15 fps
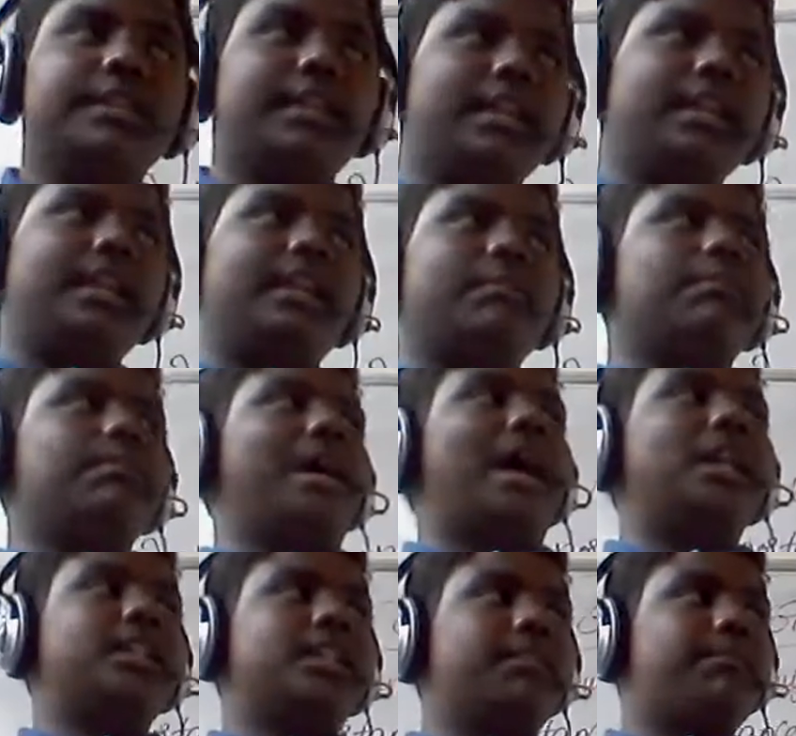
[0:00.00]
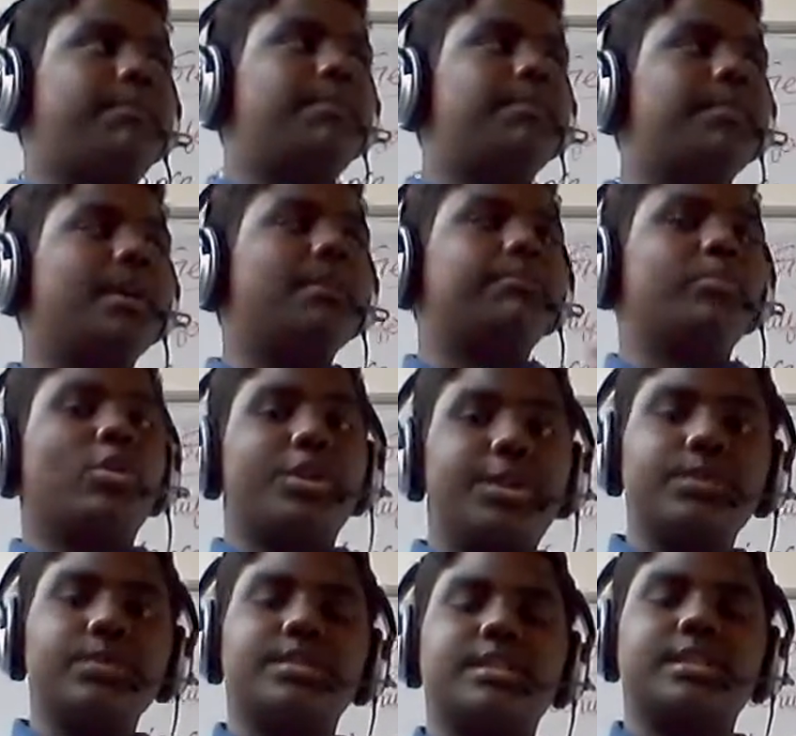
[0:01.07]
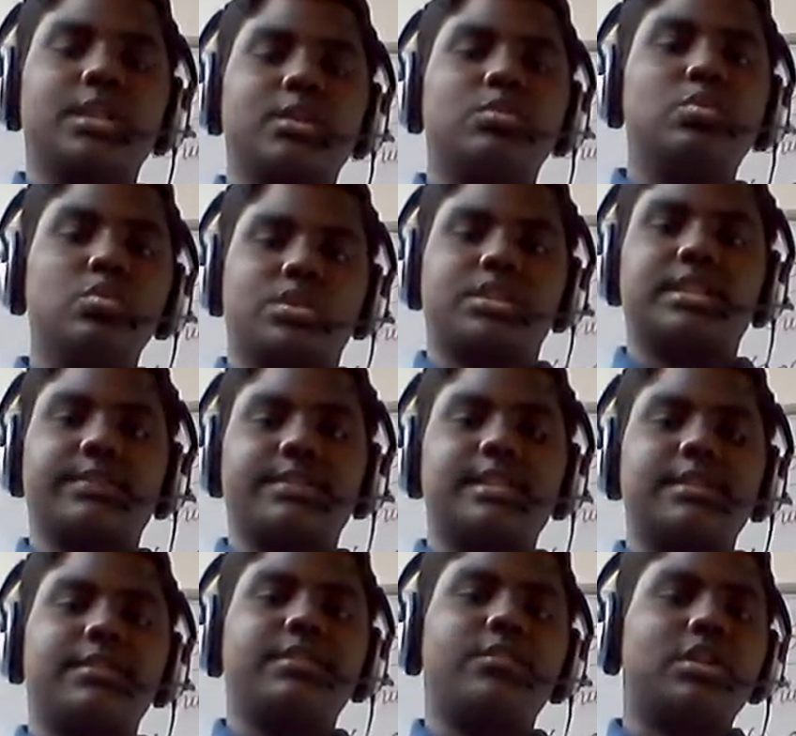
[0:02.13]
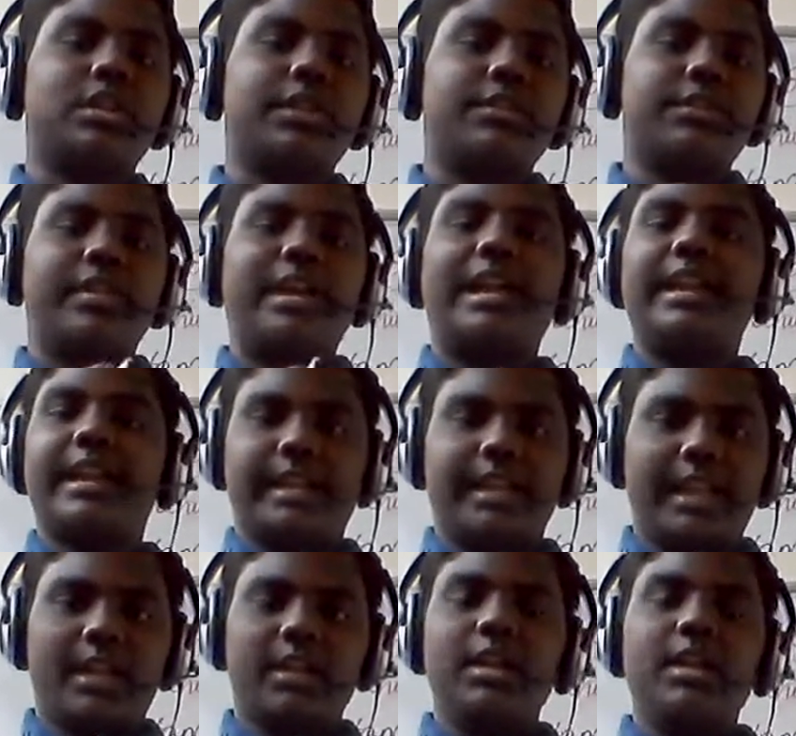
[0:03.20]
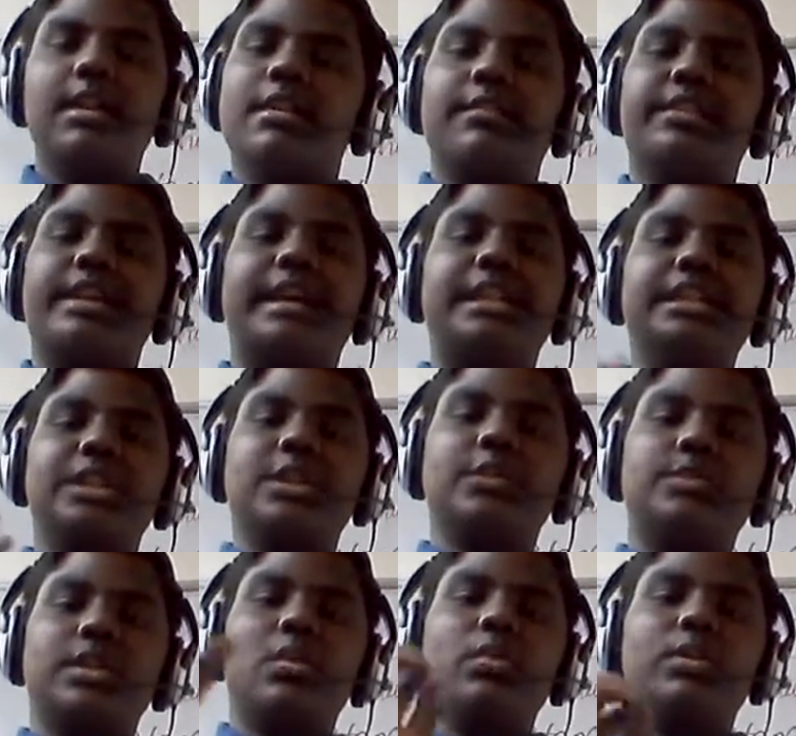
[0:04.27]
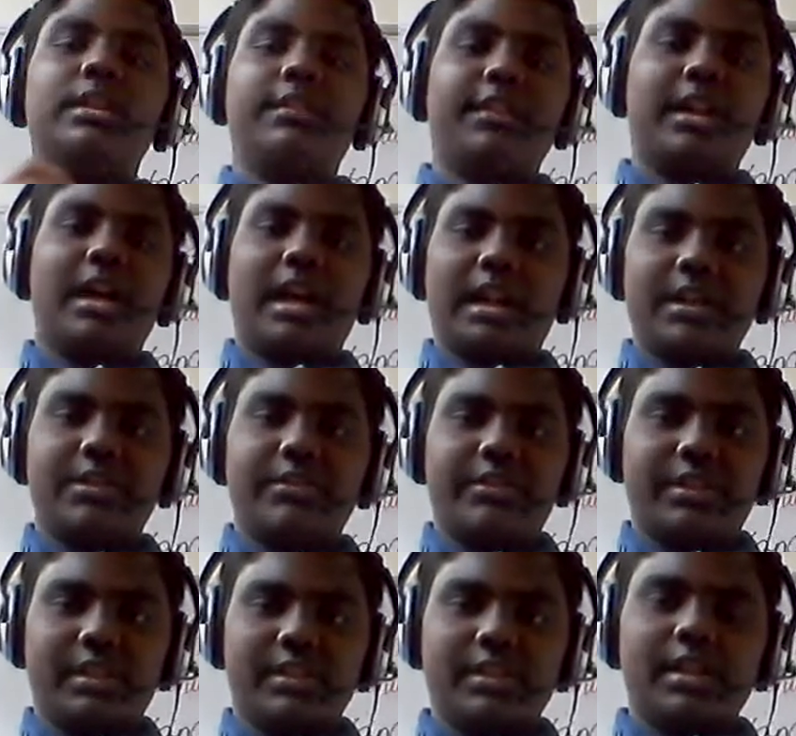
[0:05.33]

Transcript: the produced goods, whatever we are getting, we aren't using only for our country.